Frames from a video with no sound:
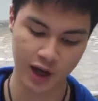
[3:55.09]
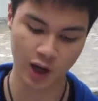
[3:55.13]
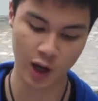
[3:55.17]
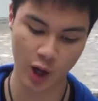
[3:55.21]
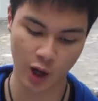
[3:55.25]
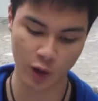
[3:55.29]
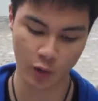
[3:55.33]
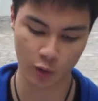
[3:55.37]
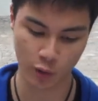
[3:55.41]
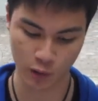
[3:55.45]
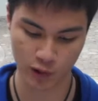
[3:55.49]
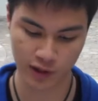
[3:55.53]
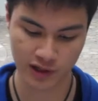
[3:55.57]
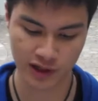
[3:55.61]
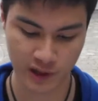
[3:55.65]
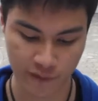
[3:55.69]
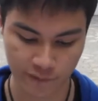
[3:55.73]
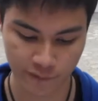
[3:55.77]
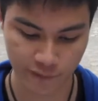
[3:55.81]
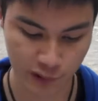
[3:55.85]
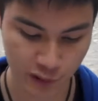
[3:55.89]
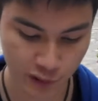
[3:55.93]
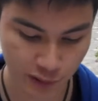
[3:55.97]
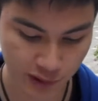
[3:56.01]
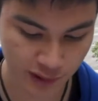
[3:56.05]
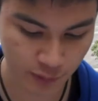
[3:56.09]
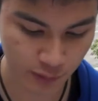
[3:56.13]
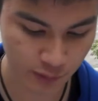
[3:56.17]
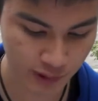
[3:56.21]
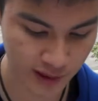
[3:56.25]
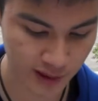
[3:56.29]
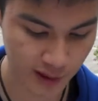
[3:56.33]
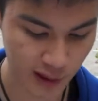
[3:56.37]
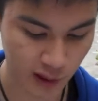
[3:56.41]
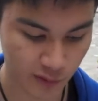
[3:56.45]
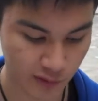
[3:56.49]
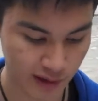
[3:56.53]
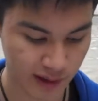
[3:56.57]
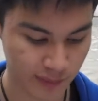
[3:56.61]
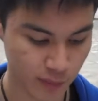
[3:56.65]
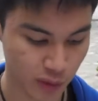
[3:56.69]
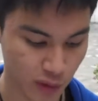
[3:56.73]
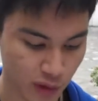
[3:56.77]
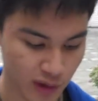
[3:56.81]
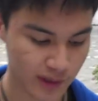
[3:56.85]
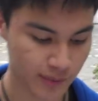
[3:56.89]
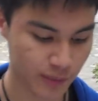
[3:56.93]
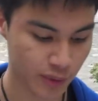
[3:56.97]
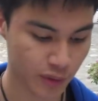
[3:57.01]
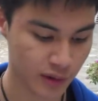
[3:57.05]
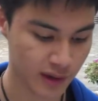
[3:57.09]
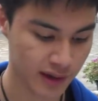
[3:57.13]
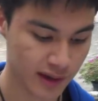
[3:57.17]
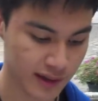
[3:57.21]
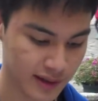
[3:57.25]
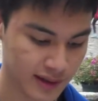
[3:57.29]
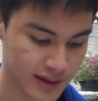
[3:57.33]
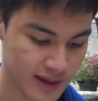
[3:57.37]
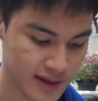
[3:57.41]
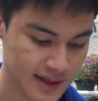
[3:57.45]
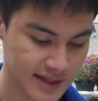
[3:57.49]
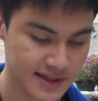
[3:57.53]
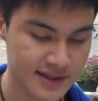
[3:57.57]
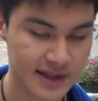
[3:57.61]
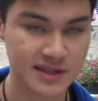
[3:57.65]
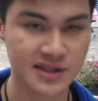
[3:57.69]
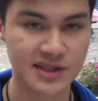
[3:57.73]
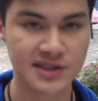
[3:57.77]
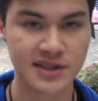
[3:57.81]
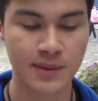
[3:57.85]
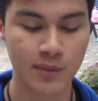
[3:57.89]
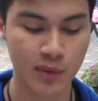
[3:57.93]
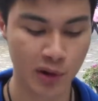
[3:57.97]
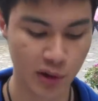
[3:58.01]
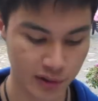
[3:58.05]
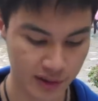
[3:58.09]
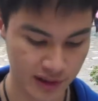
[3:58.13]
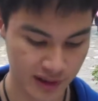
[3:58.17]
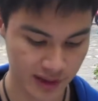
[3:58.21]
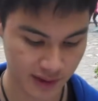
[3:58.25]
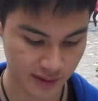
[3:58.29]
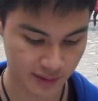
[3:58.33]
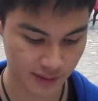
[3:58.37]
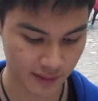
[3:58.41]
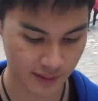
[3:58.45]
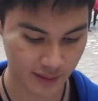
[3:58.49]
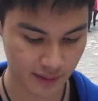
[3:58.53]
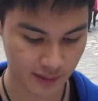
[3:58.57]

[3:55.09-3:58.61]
a working fluid with a lowering boiling point, such as ammonia,